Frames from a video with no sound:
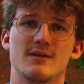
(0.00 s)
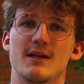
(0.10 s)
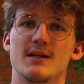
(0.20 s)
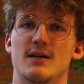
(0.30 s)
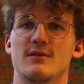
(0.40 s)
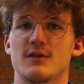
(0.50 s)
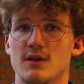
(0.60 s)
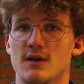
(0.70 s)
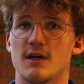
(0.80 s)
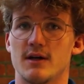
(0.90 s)
data of the
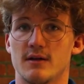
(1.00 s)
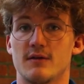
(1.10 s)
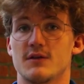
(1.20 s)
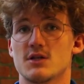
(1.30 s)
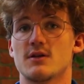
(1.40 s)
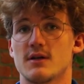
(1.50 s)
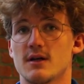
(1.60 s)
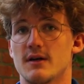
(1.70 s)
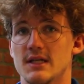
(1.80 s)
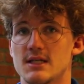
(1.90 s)
car, of the solar
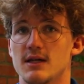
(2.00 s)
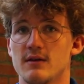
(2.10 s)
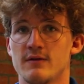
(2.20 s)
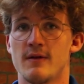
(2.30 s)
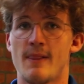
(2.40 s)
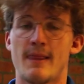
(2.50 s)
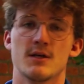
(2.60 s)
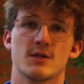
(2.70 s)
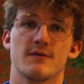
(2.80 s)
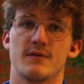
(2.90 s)
car itself.
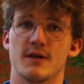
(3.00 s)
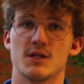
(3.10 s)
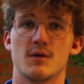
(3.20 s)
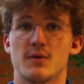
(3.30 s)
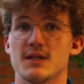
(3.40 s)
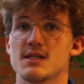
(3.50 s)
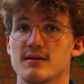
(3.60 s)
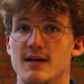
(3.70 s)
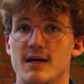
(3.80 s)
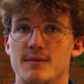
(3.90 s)
So for example, what's the
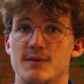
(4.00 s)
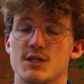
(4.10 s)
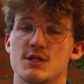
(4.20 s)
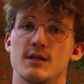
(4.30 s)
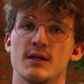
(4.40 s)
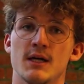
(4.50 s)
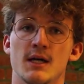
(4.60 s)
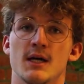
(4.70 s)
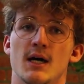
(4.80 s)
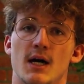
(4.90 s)
tire pressure,
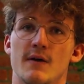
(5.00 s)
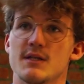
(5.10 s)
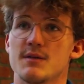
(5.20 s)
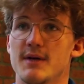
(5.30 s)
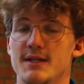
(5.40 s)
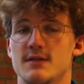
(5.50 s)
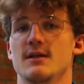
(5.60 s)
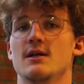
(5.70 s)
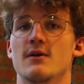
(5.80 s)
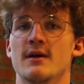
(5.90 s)
how is the
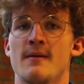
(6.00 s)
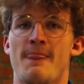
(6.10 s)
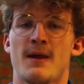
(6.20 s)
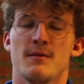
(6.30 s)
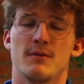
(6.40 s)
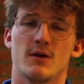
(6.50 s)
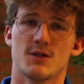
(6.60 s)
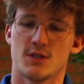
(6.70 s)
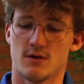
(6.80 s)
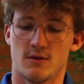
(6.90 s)
battery going? But
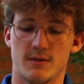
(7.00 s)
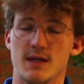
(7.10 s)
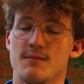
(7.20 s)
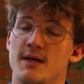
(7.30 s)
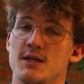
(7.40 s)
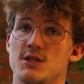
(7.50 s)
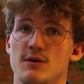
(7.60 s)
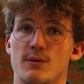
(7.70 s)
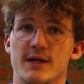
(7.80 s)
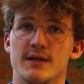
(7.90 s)
also we manage
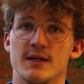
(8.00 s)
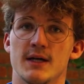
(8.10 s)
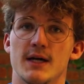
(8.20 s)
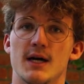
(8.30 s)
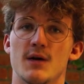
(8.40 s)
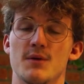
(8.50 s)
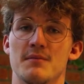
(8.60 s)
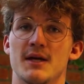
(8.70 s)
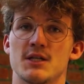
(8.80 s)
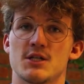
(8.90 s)
the weather, we
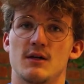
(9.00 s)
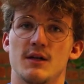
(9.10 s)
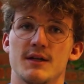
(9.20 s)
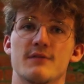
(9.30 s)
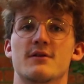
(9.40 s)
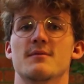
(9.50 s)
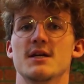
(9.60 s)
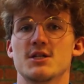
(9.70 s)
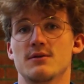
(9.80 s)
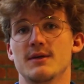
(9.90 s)
manage all the
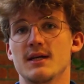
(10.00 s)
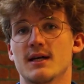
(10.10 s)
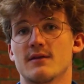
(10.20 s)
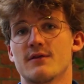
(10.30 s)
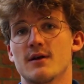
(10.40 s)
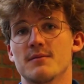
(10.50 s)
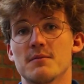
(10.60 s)
information we get from the